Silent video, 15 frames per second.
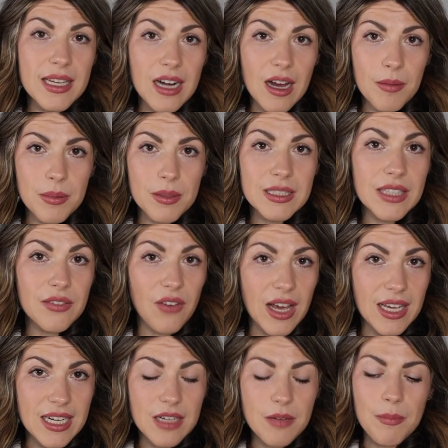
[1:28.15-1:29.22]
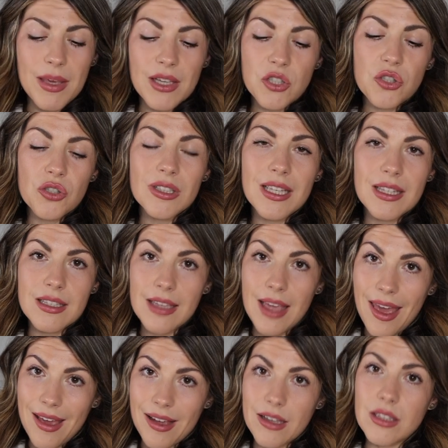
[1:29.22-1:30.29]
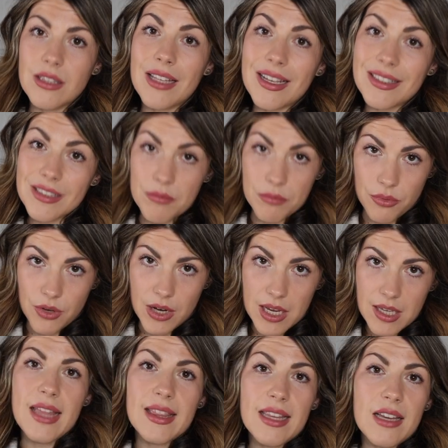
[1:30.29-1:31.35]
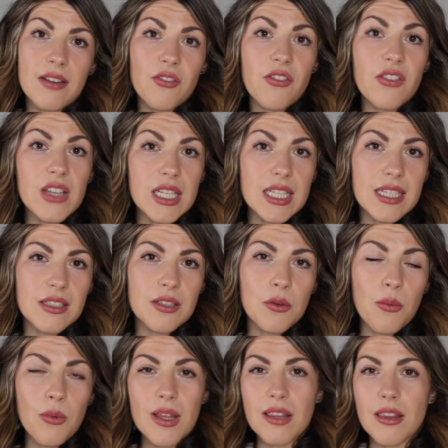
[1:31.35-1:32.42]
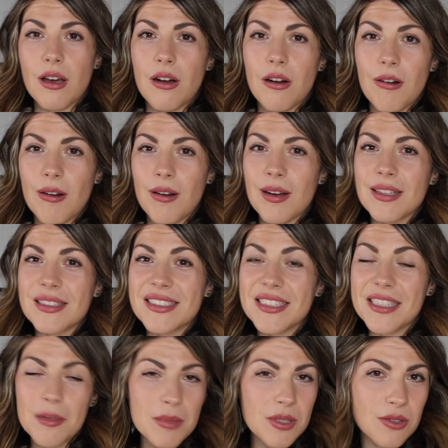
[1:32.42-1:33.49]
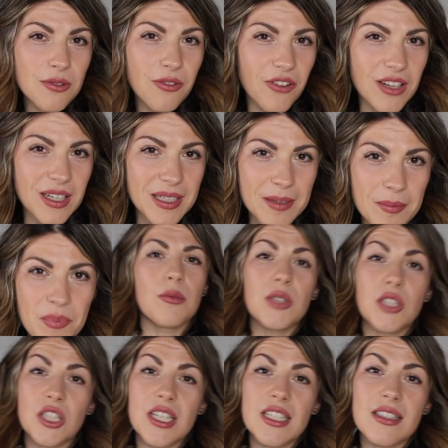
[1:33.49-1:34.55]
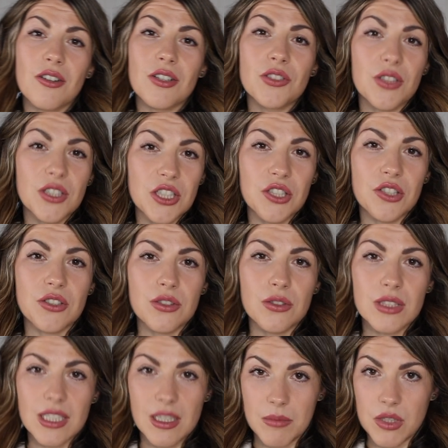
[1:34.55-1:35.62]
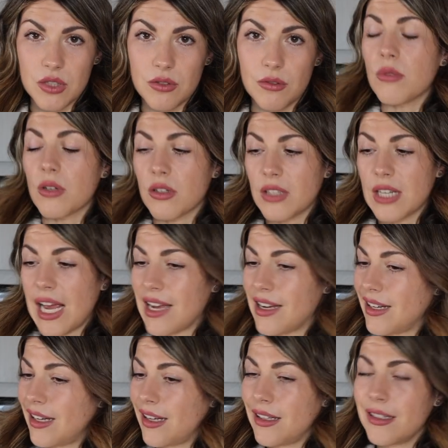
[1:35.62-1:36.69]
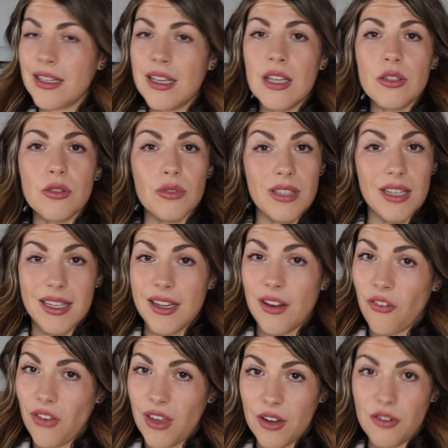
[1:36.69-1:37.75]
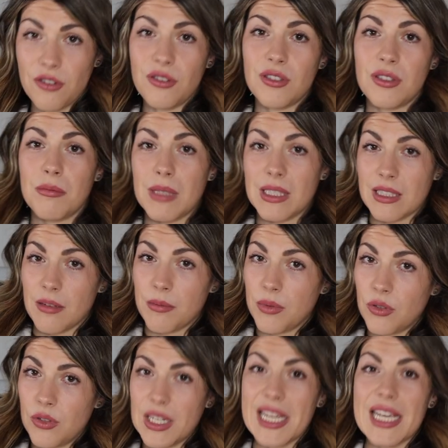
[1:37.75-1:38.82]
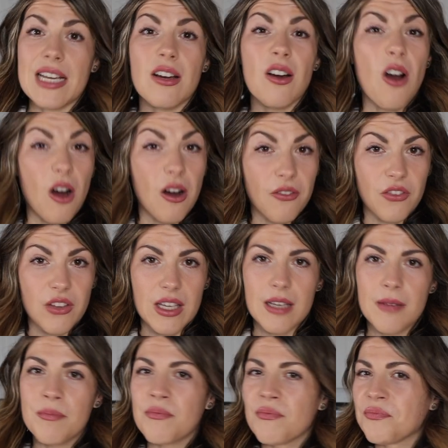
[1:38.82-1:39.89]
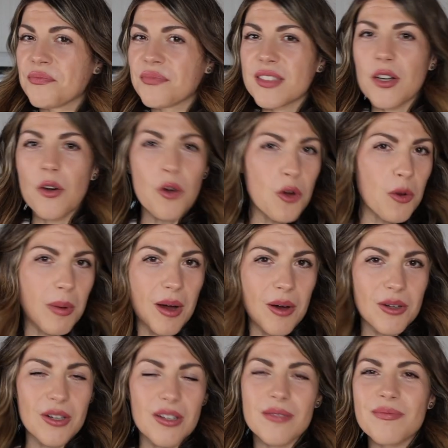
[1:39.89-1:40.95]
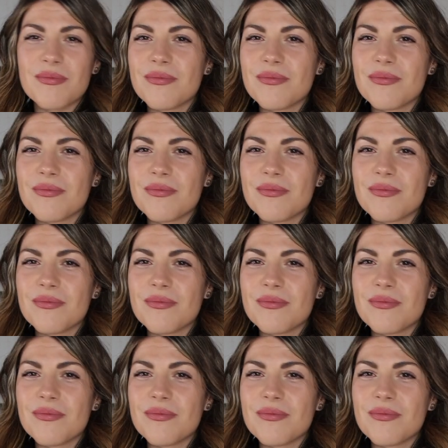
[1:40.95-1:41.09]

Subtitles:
up, divide it, make sure that the egg doesn't break, and then fill it with our tiramisu filling, which is our traditional tiramisu. We're gonna add those ladyfingers, mascarpone, coffee, cocoa powder,